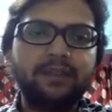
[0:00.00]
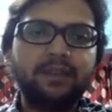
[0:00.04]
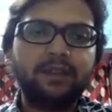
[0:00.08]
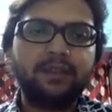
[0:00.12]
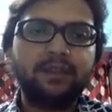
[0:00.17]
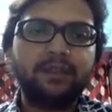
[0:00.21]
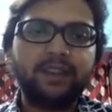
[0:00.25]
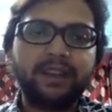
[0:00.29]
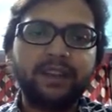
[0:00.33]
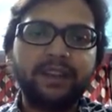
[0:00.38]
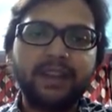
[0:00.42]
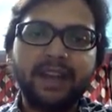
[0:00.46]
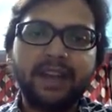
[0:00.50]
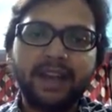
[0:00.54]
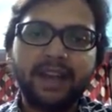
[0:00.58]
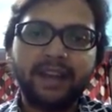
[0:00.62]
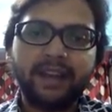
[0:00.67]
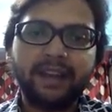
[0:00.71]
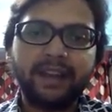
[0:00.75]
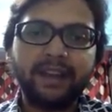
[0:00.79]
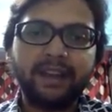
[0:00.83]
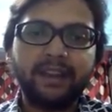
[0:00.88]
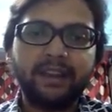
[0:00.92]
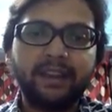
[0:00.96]
were very
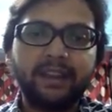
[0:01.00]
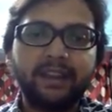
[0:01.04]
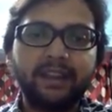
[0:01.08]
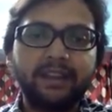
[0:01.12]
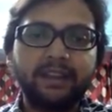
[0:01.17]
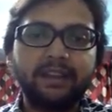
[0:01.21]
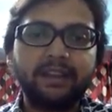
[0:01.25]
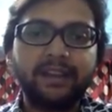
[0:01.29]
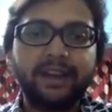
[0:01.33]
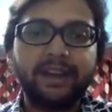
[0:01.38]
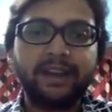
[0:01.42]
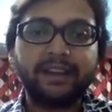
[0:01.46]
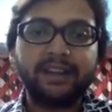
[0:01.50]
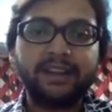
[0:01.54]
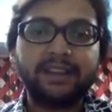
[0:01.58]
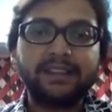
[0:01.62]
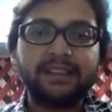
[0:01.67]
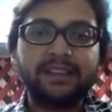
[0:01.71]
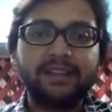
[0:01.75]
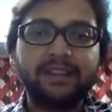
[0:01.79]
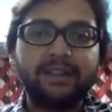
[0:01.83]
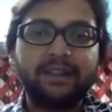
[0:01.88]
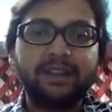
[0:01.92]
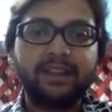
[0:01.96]
high in the year
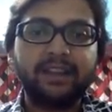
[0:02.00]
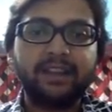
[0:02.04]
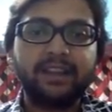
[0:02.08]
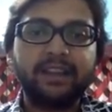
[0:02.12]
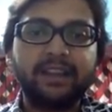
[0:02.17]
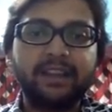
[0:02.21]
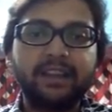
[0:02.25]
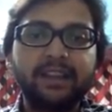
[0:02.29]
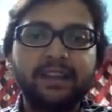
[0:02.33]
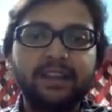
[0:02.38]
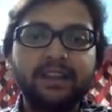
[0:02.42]
1970.